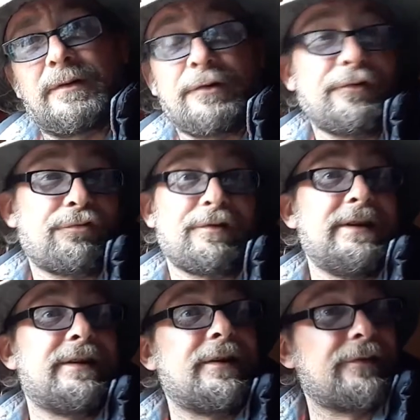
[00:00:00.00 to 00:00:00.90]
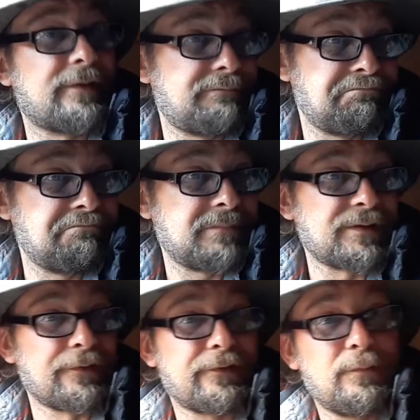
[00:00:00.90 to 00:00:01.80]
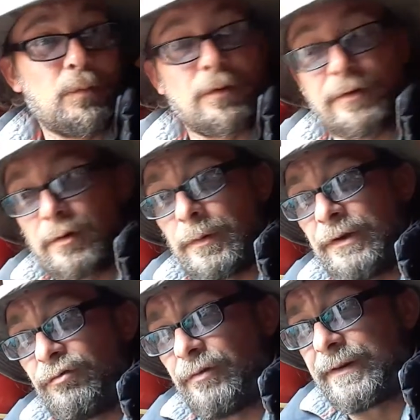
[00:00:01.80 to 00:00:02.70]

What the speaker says: I just treated it as a nice little walk, and I quite enjoyed